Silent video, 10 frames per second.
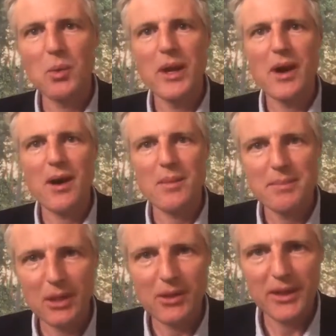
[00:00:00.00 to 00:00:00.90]
we are
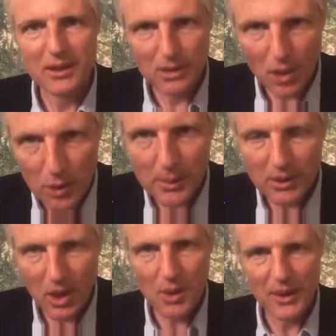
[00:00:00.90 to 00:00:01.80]
building global
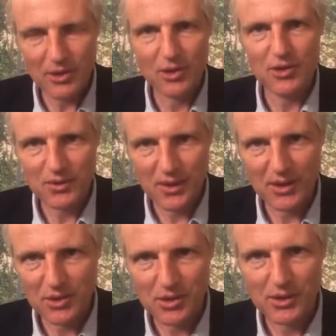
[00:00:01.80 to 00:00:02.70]
coalitions of
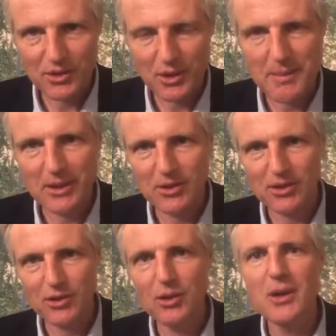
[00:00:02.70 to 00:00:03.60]
countries committed
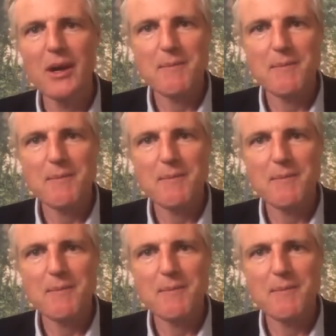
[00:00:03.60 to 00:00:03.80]
to